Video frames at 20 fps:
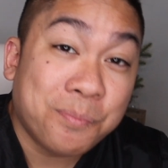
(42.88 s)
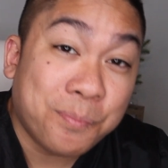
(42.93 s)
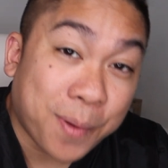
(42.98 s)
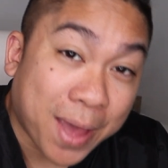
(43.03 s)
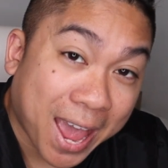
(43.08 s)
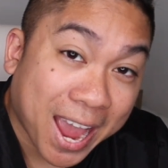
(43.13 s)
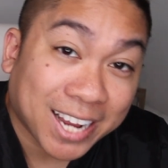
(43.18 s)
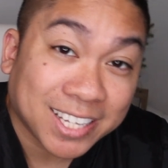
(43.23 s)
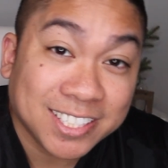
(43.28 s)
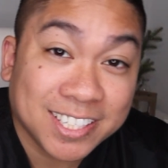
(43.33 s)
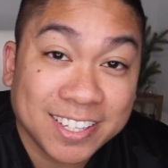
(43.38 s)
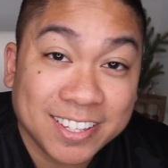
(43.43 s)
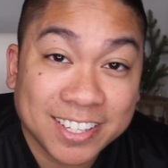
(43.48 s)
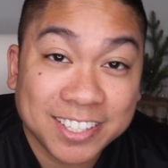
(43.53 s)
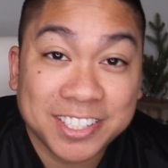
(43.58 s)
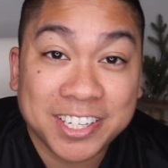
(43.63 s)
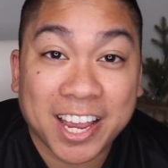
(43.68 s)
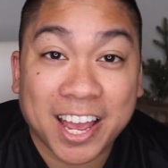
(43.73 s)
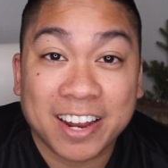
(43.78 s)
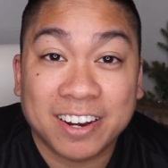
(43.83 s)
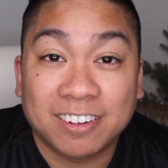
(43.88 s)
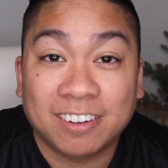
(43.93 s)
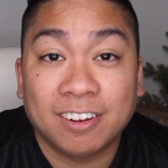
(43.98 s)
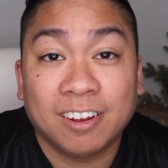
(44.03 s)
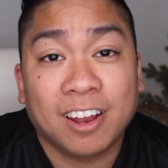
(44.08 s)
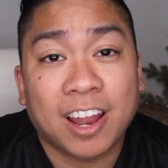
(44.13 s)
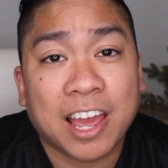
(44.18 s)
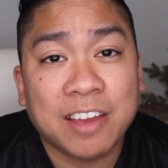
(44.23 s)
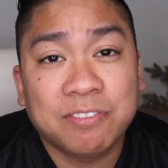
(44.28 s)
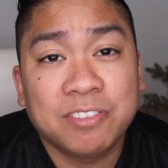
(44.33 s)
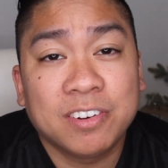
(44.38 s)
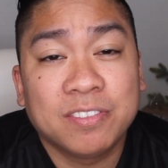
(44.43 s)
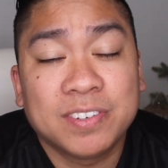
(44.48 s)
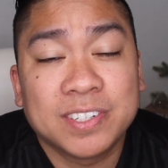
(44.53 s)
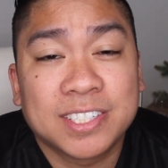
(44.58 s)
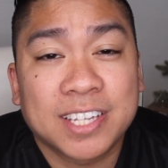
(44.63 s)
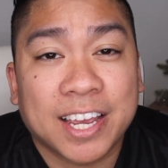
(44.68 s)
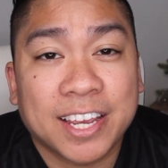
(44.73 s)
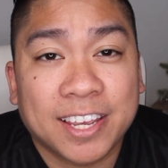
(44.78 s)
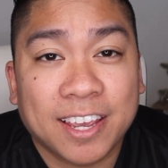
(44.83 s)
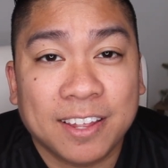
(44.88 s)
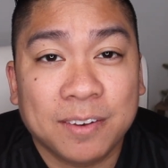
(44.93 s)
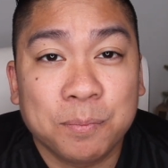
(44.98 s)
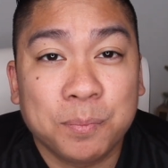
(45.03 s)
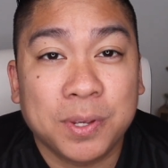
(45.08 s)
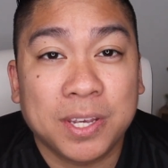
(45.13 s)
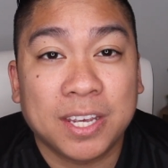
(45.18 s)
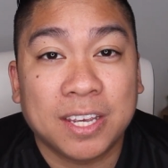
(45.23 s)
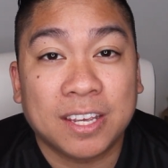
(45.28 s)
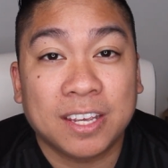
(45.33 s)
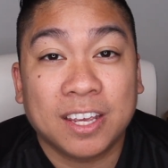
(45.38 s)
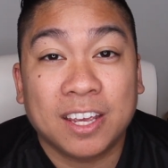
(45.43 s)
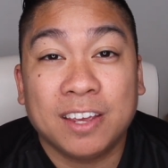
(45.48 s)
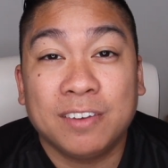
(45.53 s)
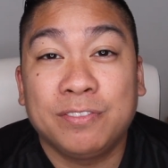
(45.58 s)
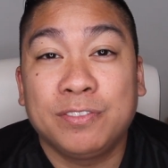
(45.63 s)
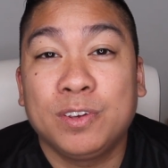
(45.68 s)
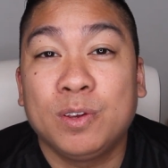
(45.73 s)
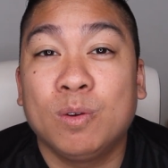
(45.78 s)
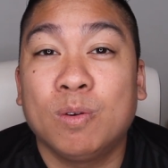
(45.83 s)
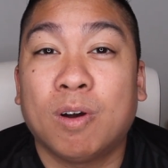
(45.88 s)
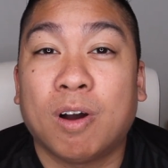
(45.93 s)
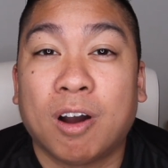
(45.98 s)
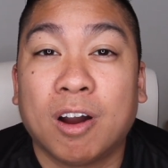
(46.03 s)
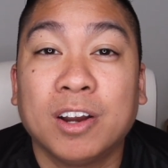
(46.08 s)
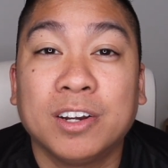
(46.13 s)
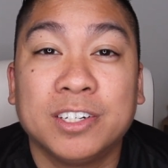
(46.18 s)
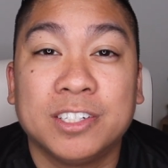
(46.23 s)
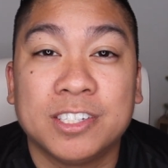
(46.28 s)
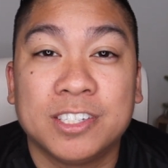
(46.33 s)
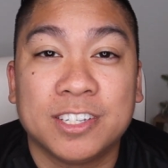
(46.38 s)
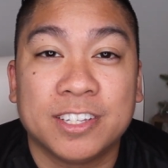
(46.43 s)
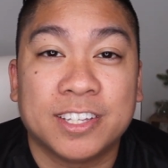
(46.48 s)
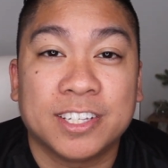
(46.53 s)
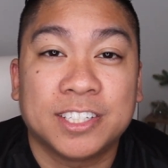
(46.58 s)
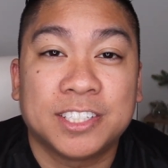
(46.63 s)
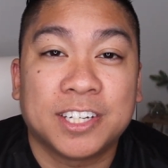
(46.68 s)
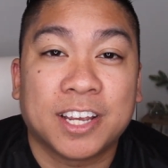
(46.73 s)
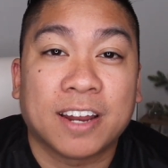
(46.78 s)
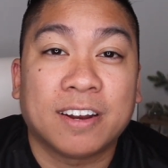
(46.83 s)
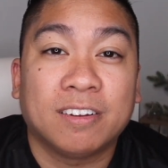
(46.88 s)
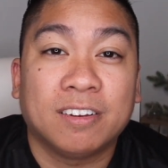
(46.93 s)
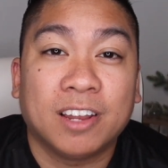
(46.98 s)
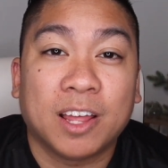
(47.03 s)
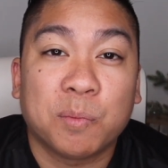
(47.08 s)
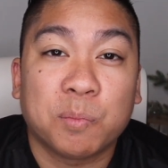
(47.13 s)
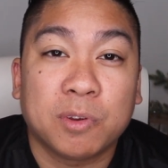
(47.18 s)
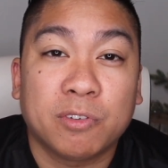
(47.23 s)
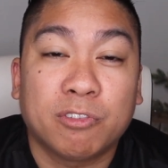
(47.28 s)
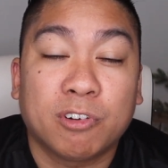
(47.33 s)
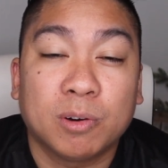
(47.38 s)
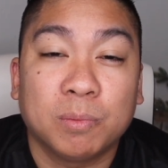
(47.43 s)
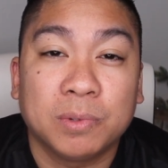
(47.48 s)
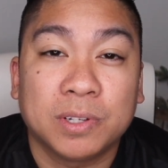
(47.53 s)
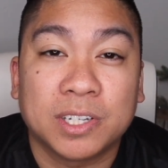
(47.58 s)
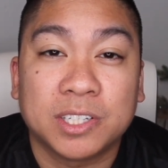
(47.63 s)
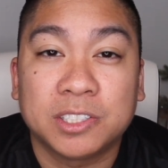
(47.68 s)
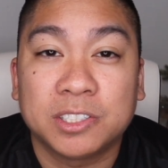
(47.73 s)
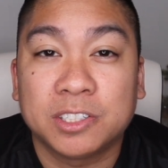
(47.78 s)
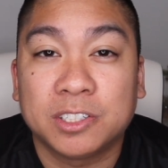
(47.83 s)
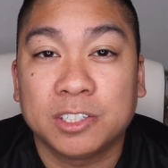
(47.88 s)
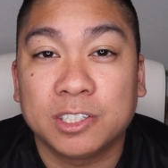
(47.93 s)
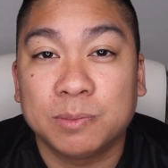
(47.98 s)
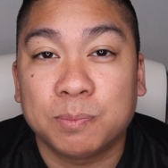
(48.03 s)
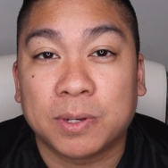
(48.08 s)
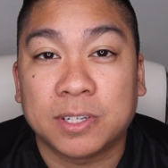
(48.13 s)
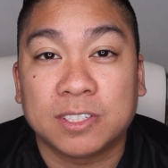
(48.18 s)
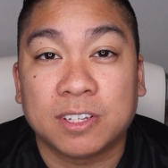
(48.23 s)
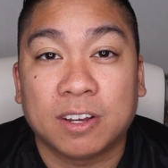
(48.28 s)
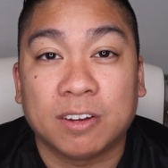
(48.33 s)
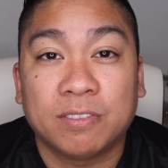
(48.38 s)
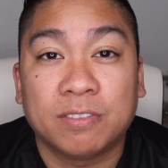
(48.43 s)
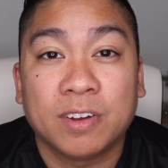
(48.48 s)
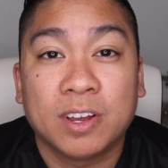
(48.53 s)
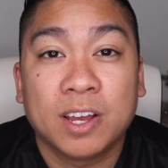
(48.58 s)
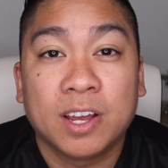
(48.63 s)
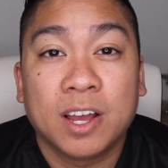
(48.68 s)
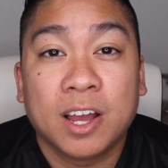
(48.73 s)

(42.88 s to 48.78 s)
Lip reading: back to the channel, LifeofaPsychNP. If you are new to this channel, let me formally introduce myself.